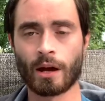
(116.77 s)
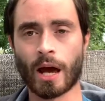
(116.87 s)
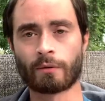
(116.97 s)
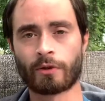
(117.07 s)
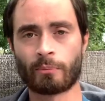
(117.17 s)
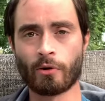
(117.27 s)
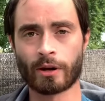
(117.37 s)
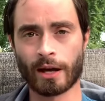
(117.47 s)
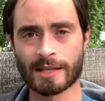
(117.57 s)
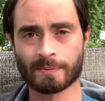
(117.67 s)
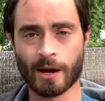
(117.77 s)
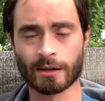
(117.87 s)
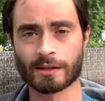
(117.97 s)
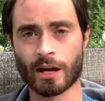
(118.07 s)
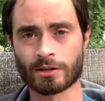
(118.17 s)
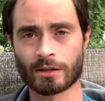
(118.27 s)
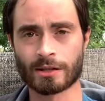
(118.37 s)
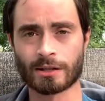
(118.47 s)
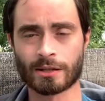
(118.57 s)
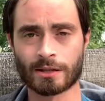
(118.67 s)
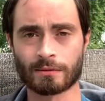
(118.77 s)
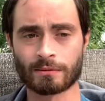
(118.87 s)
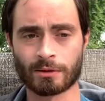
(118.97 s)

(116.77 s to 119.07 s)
And if the broken aspect, essentially this is,